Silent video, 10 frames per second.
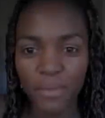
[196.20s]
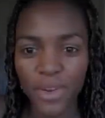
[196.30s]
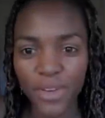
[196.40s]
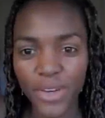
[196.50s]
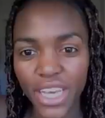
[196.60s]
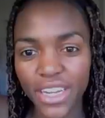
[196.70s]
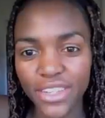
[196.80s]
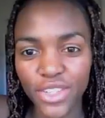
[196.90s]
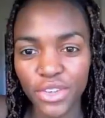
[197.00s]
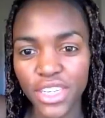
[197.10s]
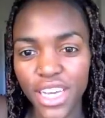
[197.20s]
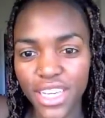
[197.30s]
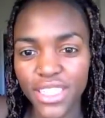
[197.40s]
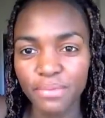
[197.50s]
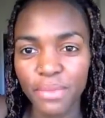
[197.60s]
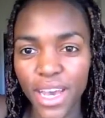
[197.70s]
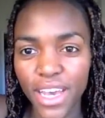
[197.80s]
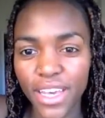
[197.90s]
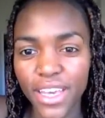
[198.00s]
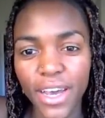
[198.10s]
I'm going to go ahead and show you guys
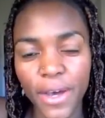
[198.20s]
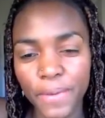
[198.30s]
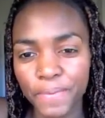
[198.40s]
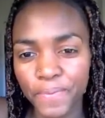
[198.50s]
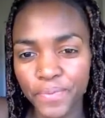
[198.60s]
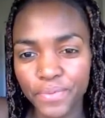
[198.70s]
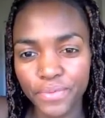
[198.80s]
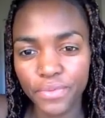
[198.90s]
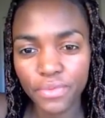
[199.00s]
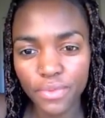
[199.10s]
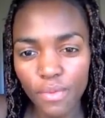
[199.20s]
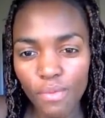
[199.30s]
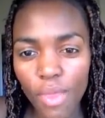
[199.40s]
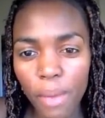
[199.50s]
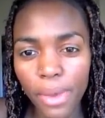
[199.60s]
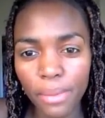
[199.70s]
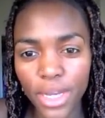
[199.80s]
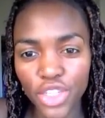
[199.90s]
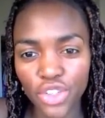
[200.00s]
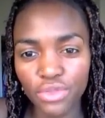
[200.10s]
my um, my
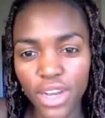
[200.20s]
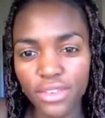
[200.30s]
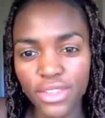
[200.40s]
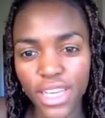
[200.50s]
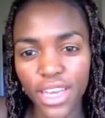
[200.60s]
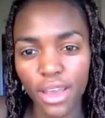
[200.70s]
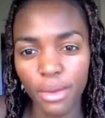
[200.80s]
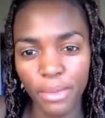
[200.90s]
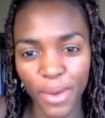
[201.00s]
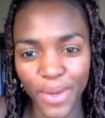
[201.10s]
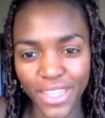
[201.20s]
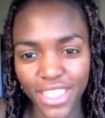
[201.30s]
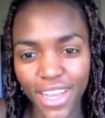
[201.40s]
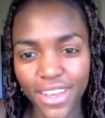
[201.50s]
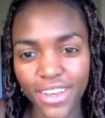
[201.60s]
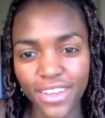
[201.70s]
measure round and my weight check.